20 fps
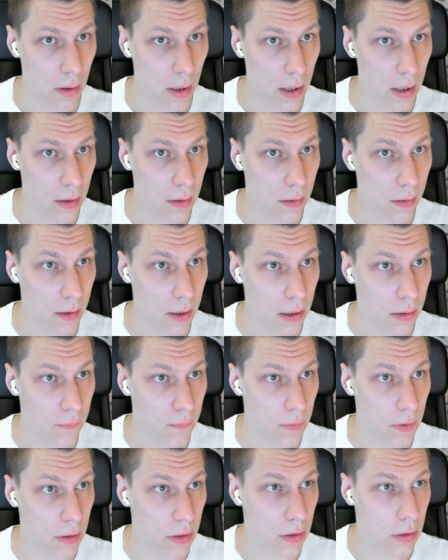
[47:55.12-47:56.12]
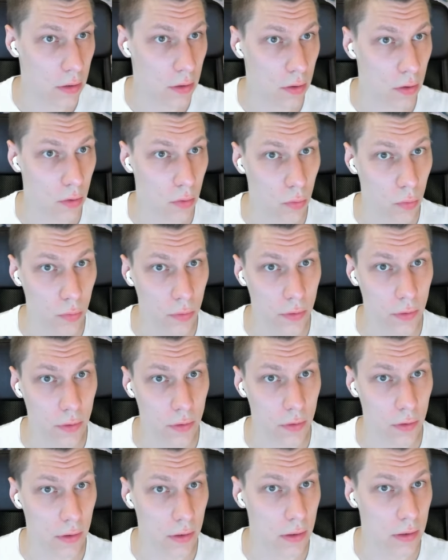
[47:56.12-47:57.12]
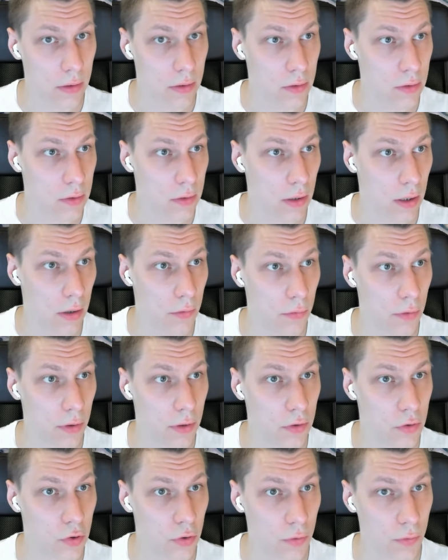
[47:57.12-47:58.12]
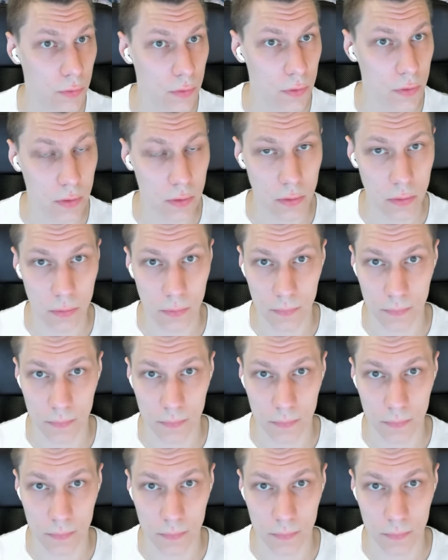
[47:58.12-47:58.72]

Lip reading: And then we can look at our controls.